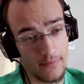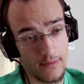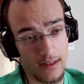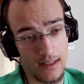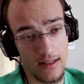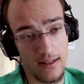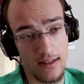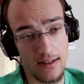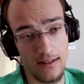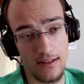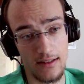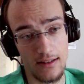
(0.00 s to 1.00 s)
This is
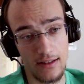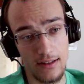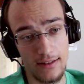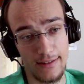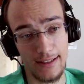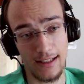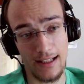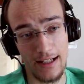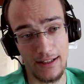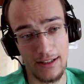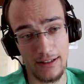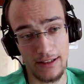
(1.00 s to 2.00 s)
the
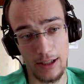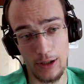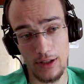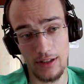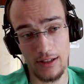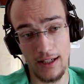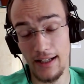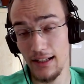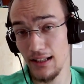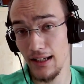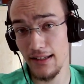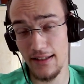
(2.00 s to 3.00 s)
line that I
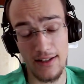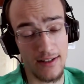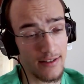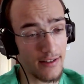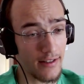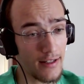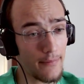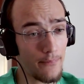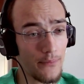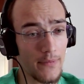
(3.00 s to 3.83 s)
analyzed yesterday.